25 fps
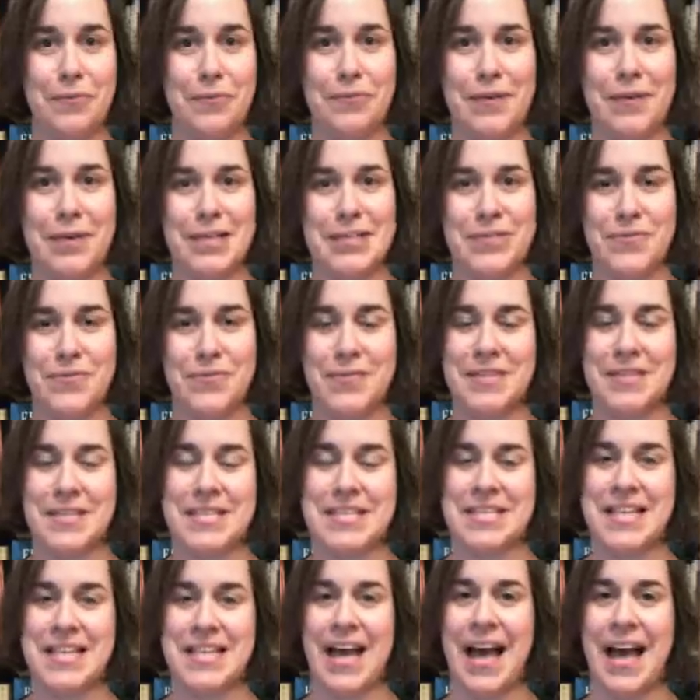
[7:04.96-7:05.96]
rest of
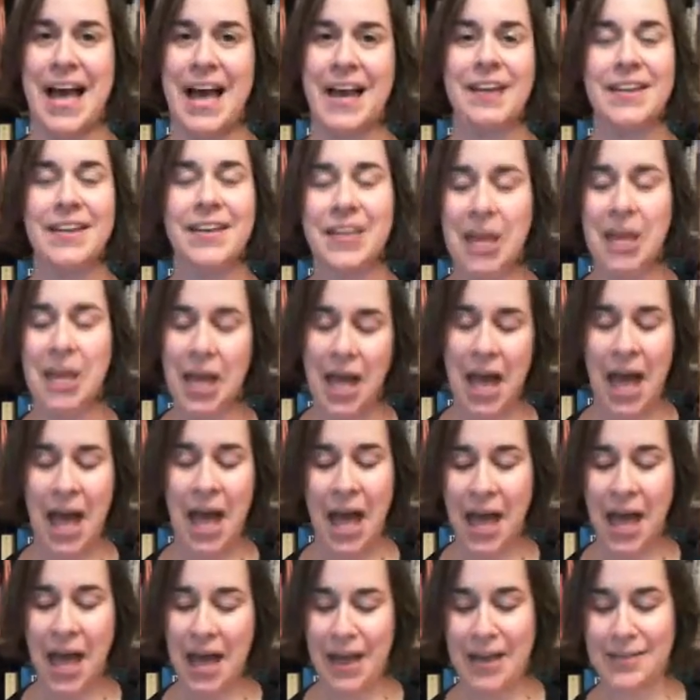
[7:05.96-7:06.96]
this tag,
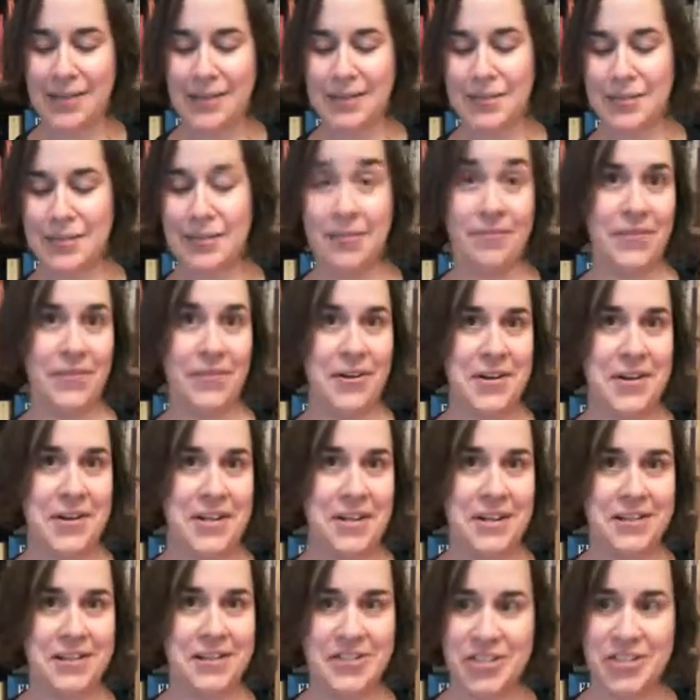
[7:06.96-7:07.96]
and the very
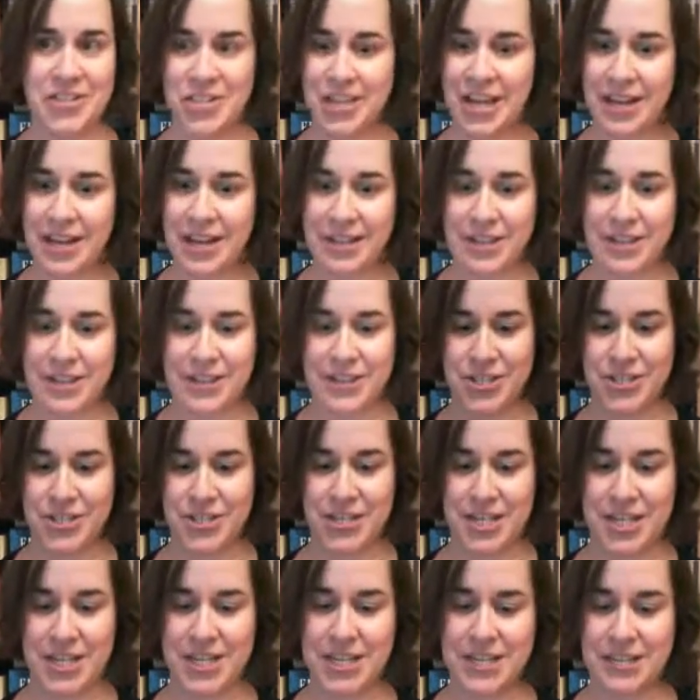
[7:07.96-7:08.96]
last
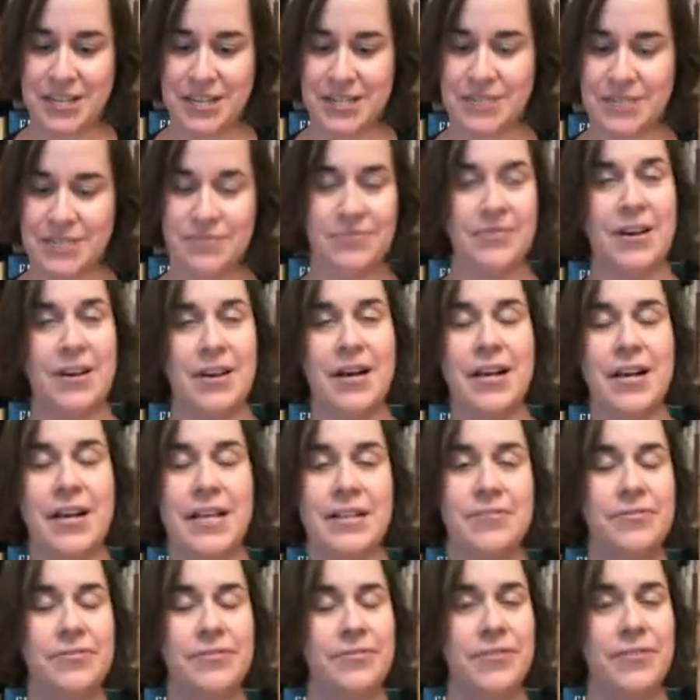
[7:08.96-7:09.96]
challenge is
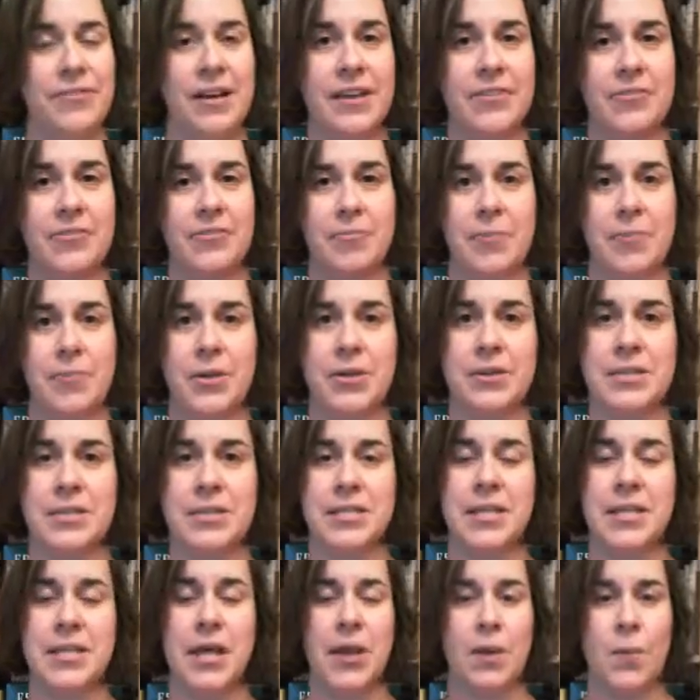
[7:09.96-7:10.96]
find 5
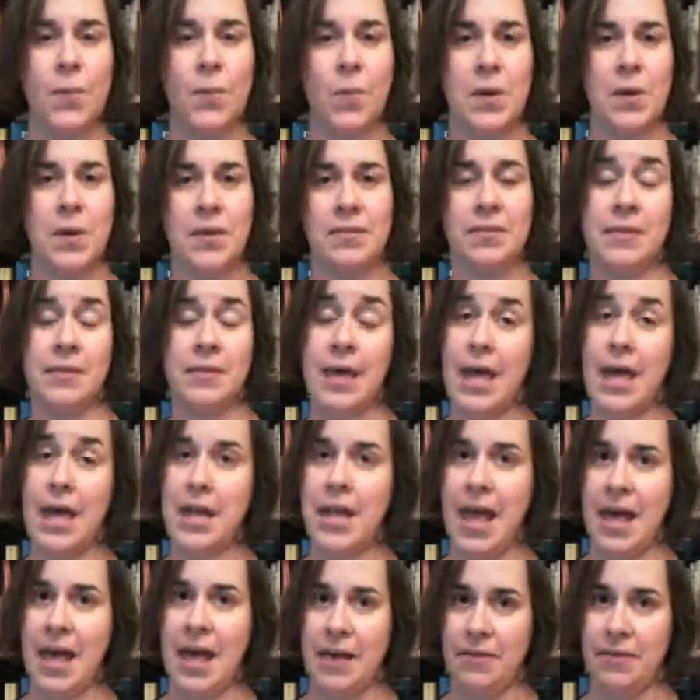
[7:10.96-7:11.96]
books with
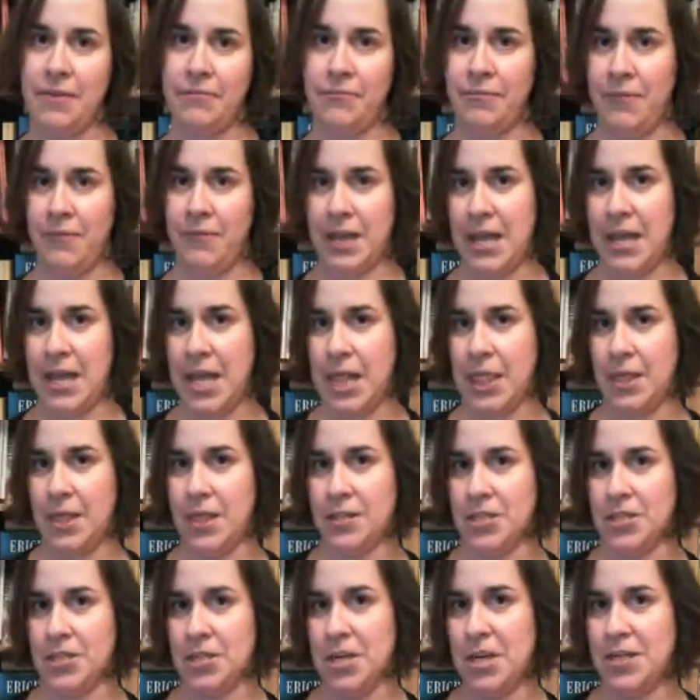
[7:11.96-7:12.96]
an F in the
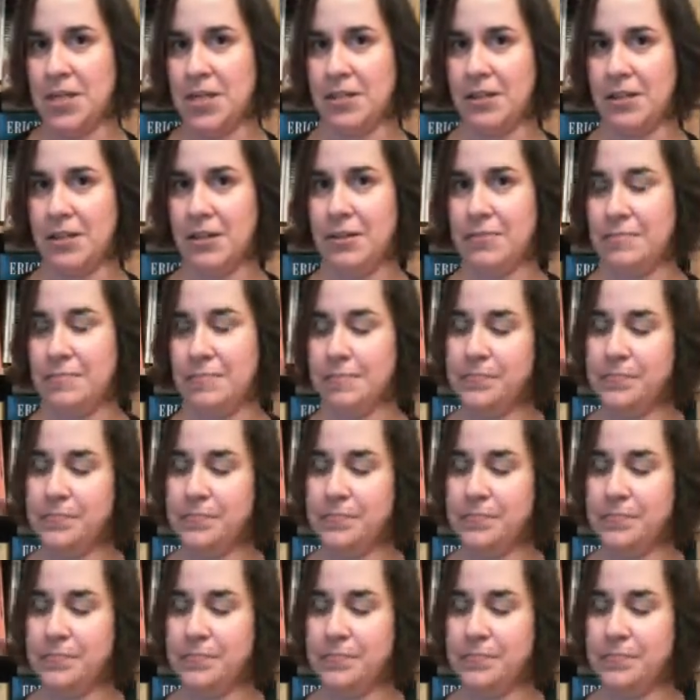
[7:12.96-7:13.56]
title.